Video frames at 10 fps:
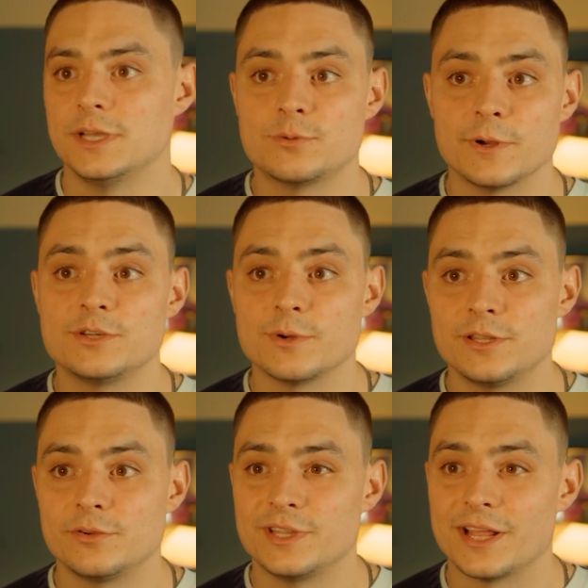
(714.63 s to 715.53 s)
In
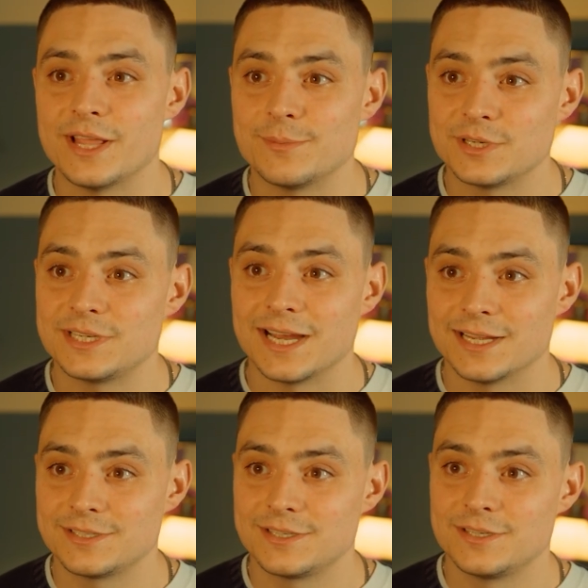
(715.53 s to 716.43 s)
2023, that leapt to
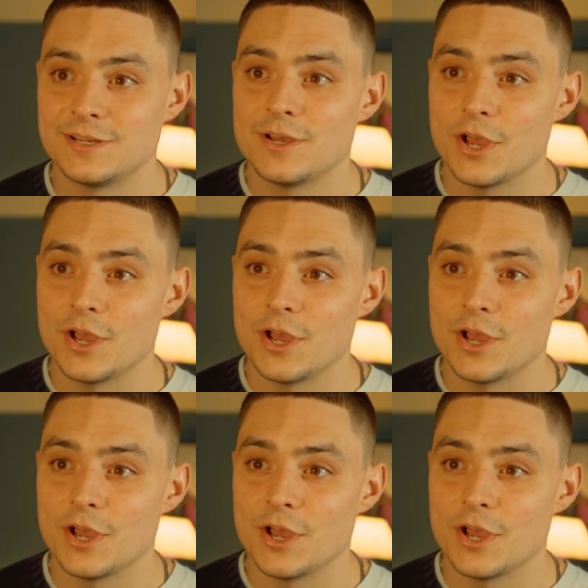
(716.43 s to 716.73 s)
tasks